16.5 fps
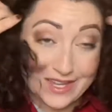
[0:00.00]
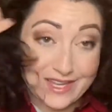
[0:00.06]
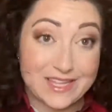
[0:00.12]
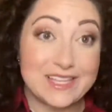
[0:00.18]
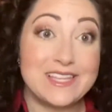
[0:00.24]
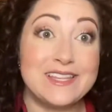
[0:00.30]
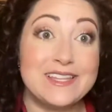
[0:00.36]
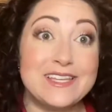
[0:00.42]

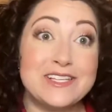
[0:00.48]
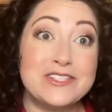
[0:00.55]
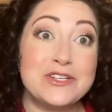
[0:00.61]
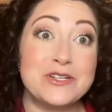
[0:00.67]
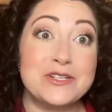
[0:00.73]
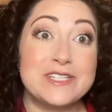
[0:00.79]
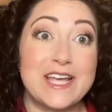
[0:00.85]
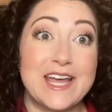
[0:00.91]
these
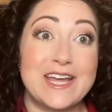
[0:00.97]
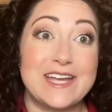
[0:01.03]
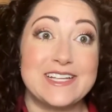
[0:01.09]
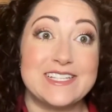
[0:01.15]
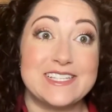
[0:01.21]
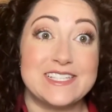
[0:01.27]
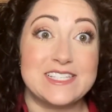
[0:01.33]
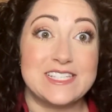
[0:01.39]
are day
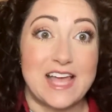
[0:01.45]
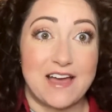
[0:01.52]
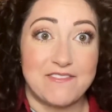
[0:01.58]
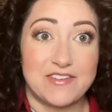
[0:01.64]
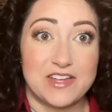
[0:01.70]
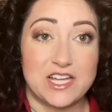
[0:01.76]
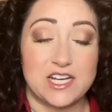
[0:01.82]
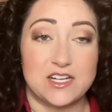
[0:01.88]

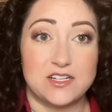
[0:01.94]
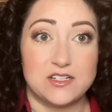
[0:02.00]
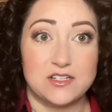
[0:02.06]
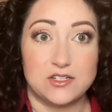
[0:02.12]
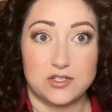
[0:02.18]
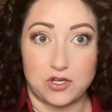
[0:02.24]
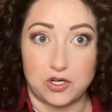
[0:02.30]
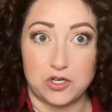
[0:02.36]
7
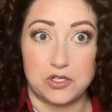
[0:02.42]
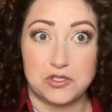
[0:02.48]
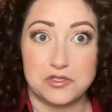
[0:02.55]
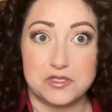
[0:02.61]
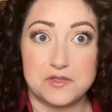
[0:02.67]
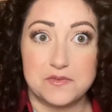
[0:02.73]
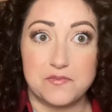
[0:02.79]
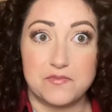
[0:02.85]

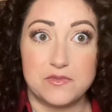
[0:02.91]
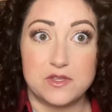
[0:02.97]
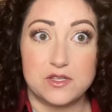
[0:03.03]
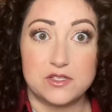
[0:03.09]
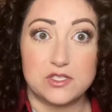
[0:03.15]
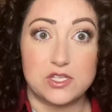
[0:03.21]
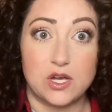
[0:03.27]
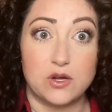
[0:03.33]
curls.
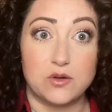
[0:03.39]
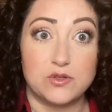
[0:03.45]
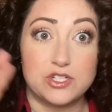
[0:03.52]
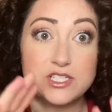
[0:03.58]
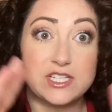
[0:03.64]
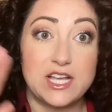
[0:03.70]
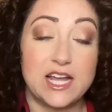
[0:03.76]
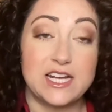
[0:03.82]
So
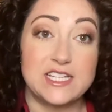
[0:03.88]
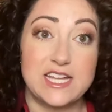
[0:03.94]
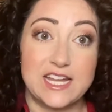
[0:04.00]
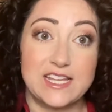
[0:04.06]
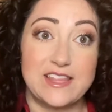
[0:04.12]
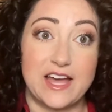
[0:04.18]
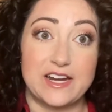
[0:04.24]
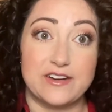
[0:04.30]
just kind of
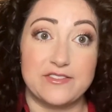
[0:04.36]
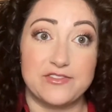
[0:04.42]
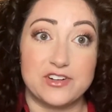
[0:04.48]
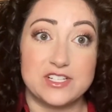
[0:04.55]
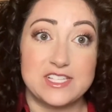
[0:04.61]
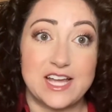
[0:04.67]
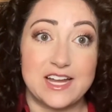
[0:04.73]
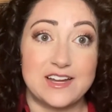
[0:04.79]
take that in for
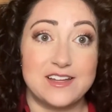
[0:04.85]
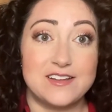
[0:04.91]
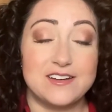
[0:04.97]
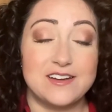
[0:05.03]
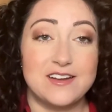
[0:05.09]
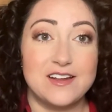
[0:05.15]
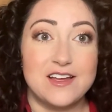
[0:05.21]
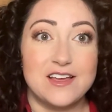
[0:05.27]
a second.
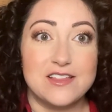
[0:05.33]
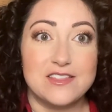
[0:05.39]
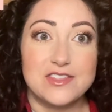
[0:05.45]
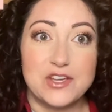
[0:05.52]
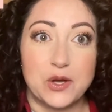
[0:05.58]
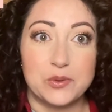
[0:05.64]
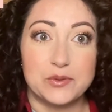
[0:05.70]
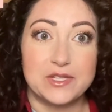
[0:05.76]

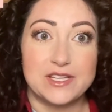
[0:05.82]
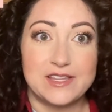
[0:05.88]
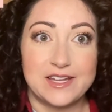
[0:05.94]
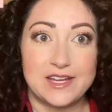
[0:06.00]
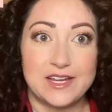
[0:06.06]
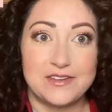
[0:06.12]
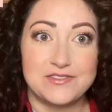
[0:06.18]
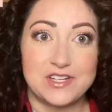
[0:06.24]
The only
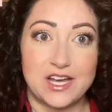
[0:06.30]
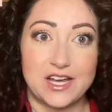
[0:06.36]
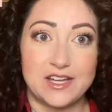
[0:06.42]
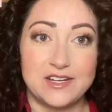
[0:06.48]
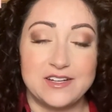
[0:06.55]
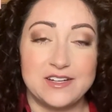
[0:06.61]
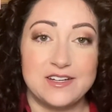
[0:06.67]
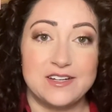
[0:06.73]
thing I've
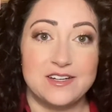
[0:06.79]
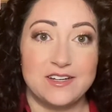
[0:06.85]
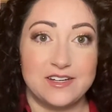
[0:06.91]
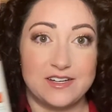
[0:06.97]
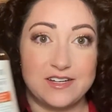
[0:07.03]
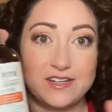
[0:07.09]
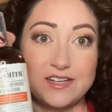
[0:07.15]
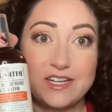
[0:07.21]
done
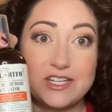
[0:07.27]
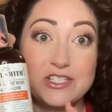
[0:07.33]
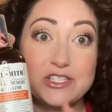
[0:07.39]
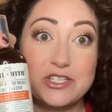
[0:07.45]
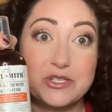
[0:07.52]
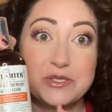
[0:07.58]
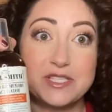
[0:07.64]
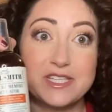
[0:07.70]
is
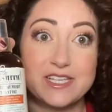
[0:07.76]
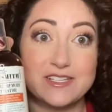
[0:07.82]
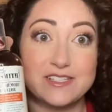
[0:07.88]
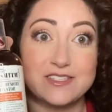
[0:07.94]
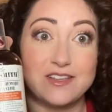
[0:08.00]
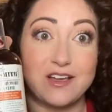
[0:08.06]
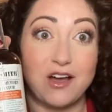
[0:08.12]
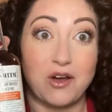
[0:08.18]
use
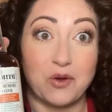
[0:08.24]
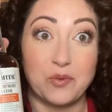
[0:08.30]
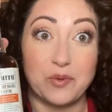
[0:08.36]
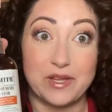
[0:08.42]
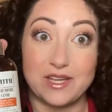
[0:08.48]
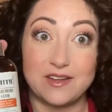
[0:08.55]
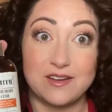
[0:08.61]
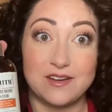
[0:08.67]
this all
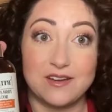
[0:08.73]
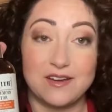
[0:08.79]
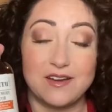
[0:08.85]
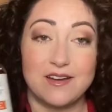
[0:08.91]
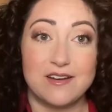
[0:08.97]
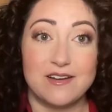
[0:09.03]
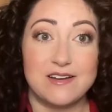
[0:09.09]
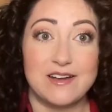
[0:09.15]
week.
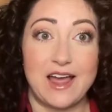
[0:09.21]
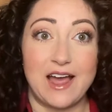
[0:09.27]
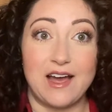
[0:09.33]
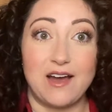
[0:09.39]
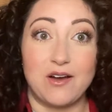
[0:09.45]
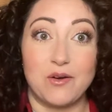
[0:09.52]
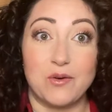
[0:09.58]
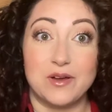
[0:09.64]

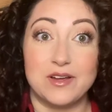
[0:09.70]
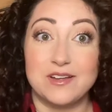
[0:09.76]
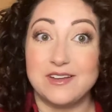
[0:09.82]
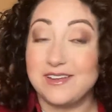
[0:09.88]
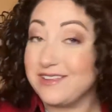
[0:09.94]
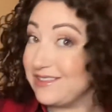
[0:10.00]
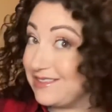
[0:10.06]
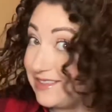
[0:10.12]
Now,
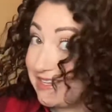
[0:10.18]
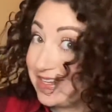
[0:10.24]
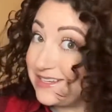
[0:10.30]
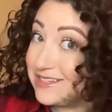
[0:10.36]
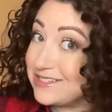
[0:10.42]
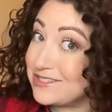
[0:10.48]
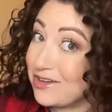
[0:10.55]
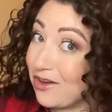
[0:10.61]

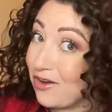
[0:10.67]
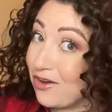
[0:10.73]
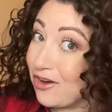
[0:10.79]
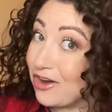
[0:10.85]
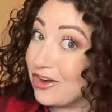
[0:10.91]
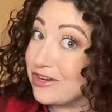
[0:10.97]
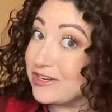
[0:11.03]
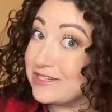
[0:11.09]
these
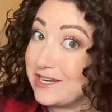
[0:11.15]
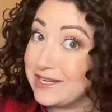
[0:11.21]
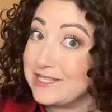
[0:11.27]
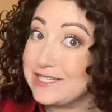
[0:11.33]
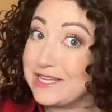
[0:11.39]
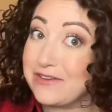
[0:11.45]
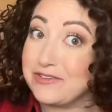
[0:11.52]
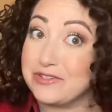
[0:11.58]
are day
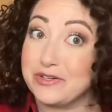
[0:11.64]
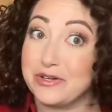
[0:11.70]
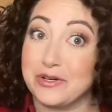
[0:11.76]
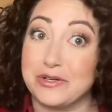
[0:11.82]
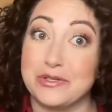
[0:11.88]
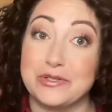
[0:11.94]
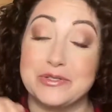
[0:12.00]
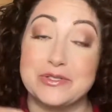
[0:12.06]
7
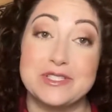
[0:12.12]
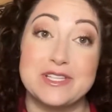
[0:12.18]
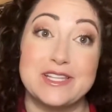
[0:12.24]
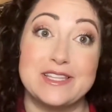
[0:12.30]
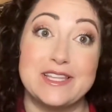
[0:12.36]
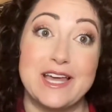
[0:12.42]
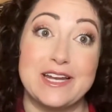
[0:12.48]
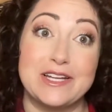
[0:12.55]
curls
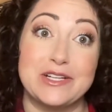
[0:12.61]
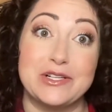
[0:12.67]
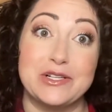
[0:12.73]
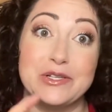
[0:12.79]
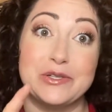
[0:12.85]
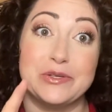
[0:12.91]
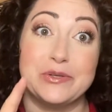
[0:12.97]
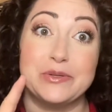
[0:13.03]
that
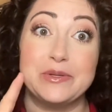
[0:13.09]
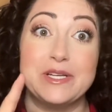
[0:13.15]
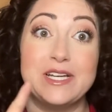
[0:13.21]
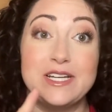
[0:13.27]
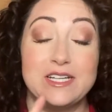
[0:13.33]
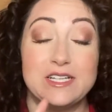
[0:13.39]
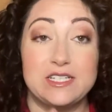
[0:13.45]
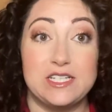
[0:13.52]
include
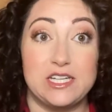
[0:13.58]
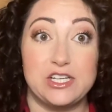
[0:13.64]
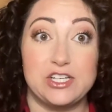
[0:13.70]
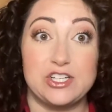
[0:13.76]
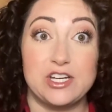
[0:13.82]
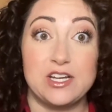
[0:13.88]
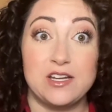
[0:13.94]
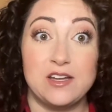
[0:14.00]

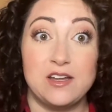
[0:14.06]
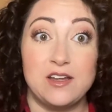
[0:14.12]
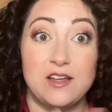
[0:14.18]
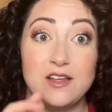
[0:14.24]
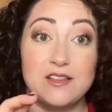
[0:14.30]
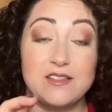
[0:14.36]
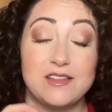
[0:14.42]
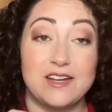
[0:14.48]
teaching,
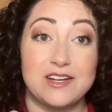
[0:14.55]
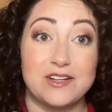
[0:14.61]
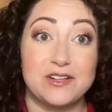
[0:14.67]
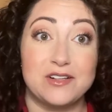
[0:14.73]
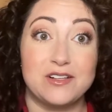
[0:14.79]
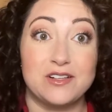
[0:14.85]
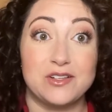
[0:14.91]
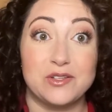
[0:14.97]
that
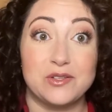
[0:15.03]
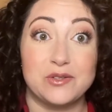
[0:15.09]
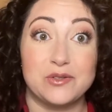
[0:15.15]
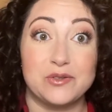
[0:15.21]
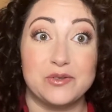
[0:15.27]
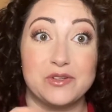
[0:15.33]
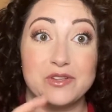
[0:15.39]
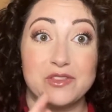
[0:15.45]

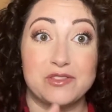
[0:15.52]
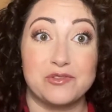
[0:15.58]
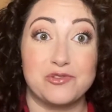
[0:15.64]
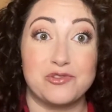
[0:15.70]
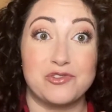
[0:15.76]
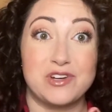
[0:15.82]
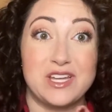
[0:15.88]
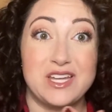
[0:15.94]
include
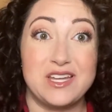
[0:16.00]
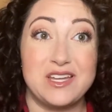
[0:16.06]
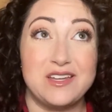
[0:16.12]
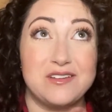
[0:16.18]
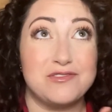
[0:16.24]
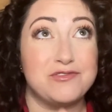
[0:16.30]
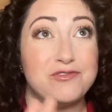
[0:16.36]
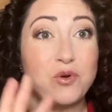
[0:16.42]

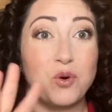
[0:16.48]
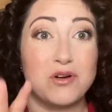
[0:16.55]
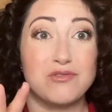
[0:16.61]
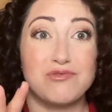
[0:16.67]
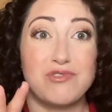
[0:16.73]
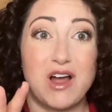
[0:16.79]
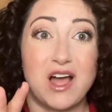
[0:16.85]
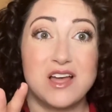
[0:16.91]
4
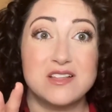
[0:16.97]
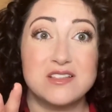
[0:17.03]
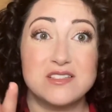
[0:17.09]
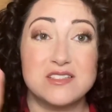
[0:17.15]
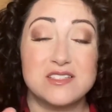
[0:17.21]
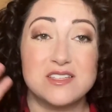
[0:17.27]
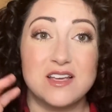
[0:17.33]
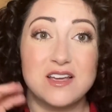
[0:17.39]

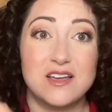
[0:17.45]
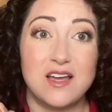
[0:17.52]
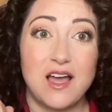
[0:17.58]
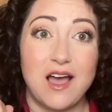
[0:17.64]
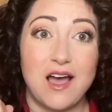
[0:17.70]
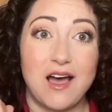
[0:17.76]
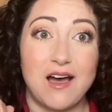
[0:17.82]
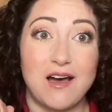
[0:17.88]
runs,
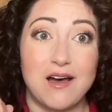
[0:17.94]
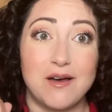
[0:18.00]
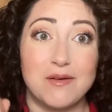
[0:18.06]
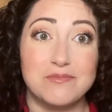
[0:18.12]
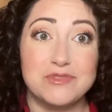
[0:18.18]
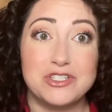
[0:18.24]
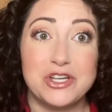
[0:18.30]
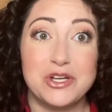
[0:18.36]

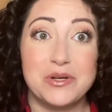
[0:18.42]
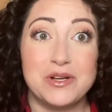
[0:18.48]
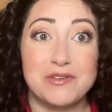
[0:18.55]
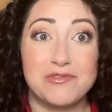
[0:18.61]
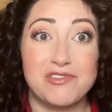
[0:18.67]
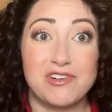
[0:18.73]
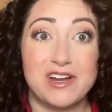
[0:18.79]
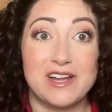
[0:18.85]
2
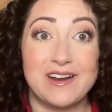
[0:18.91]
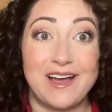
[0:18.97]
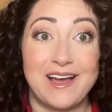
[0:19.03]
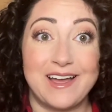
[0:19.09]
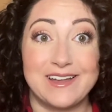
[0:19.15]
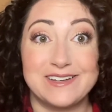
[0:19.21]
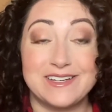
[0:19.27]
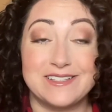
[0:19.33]
different high
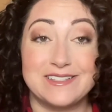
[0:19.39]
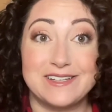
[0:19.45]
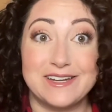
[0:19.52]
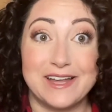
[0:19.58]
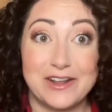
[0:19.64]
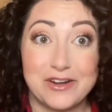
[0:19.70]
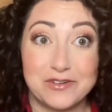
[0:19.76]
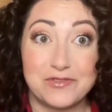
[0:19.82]
intensity
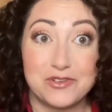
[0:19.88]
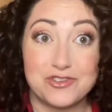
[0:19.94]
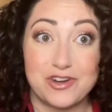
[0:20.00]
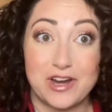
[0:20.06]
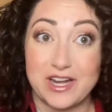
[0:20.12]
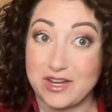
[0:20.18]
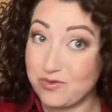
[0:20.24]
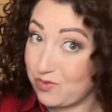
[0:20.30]
interval
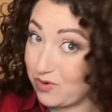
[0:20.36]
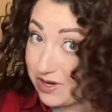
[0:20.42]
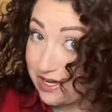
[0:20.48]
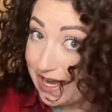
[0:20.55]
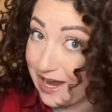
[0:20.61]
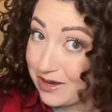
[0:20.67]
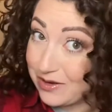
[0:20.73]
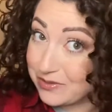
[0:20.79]
training
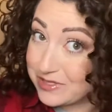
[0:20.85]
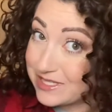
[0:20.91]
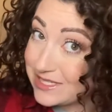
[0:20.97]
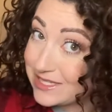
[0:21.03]
workouts,